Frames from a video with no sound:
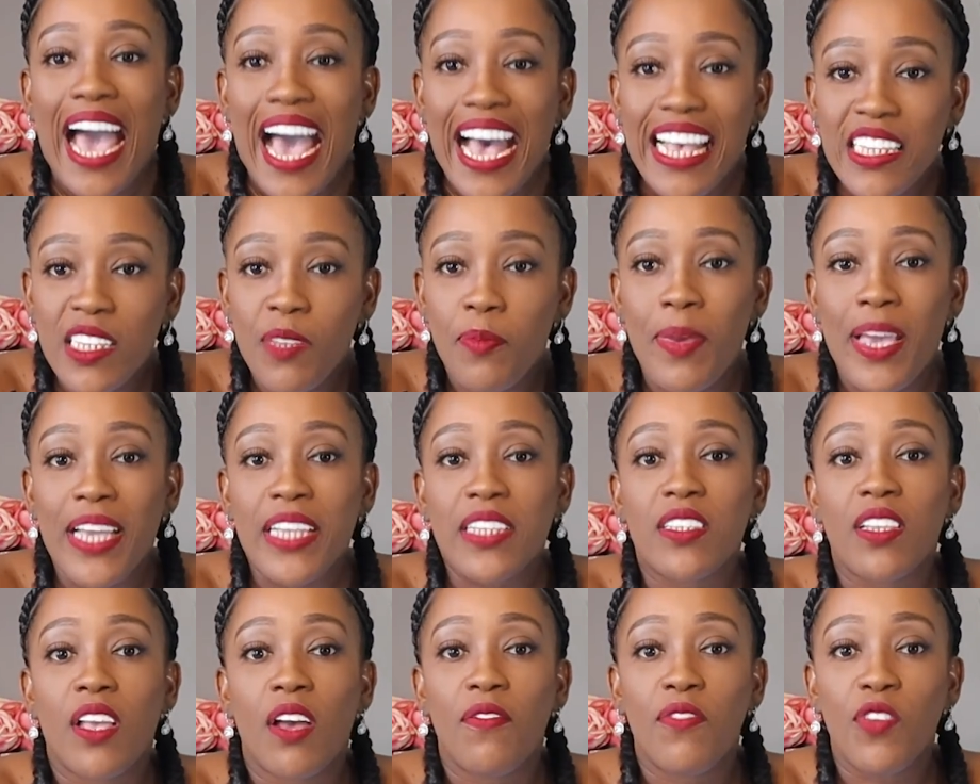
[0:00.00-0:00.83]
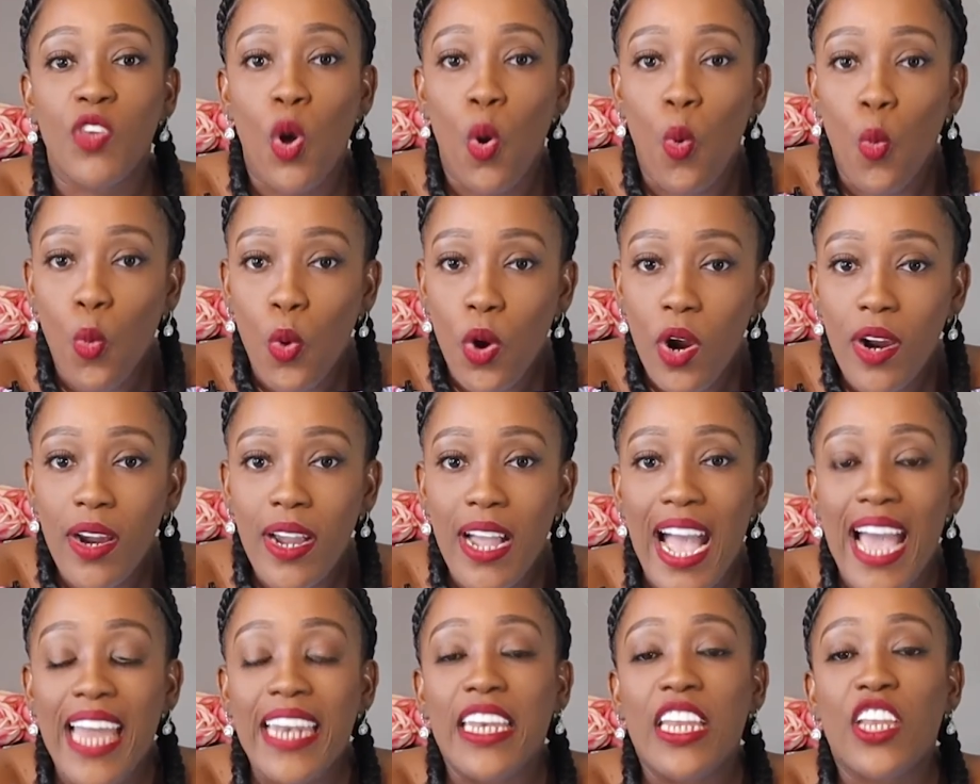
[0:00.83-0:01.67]
aspects of your
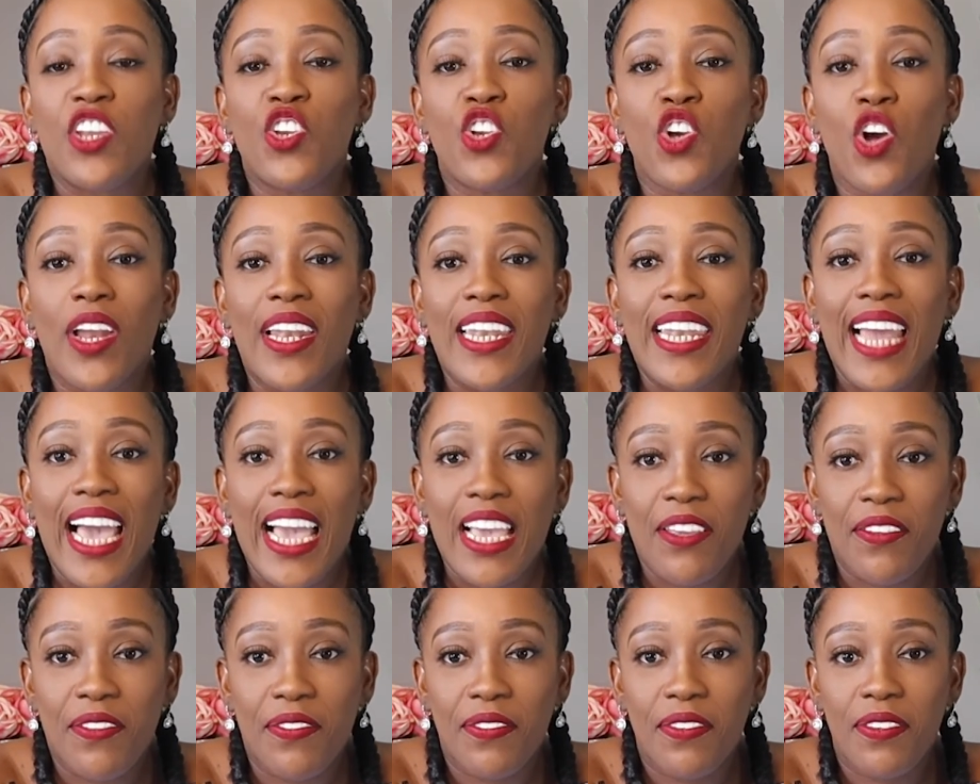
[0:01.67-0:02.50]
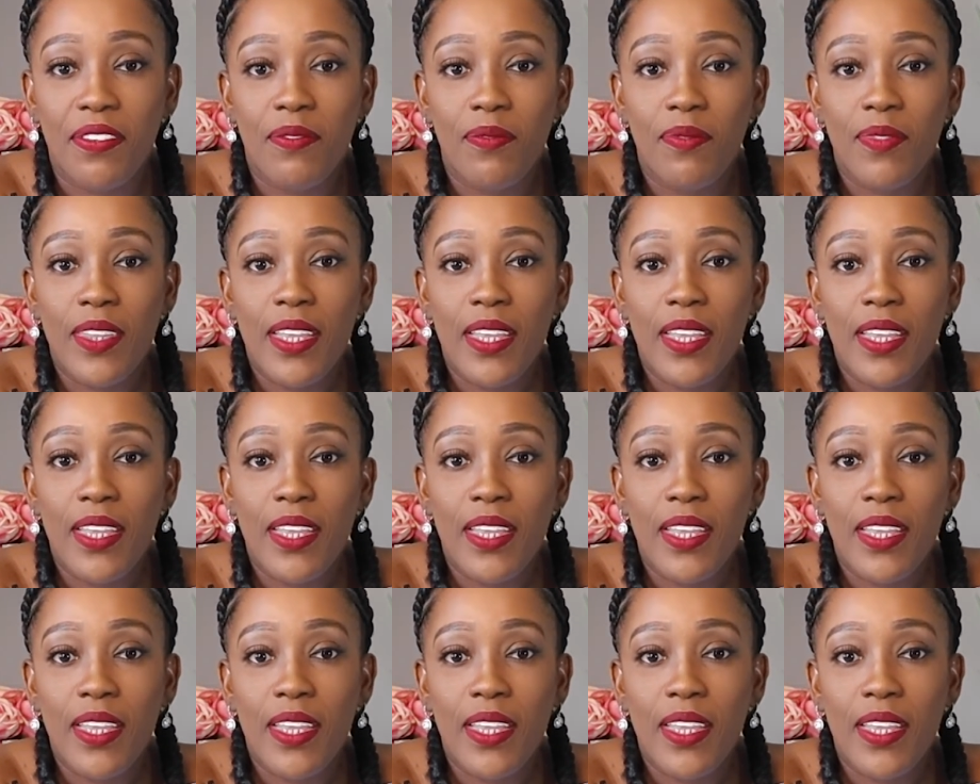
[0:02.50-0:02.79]
work and in your life.